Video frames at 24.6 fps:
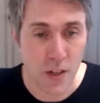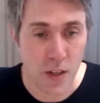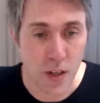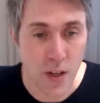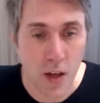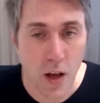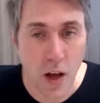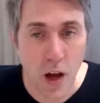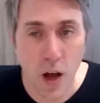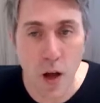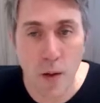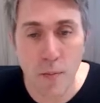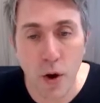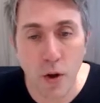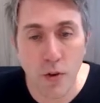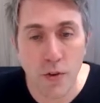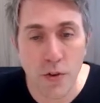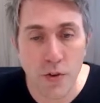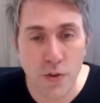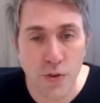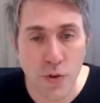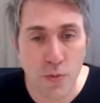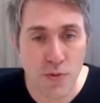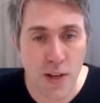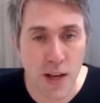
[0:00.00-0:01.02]
On the
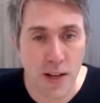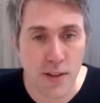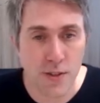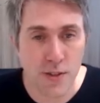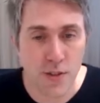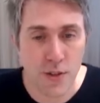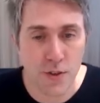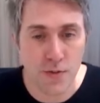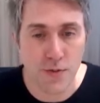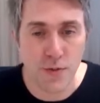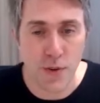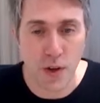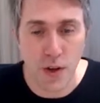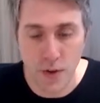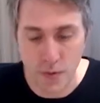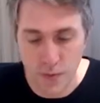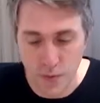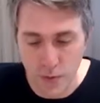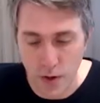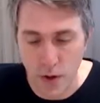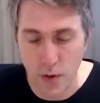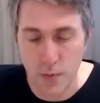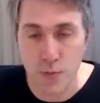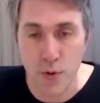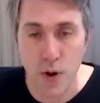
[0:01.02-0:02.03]
subject
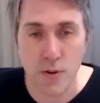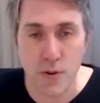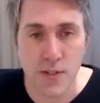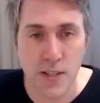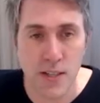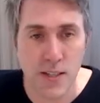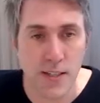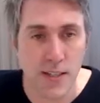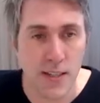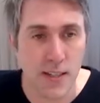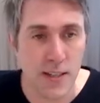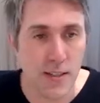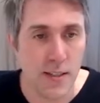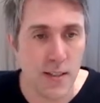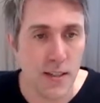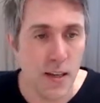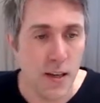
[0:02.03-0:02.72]
of processes,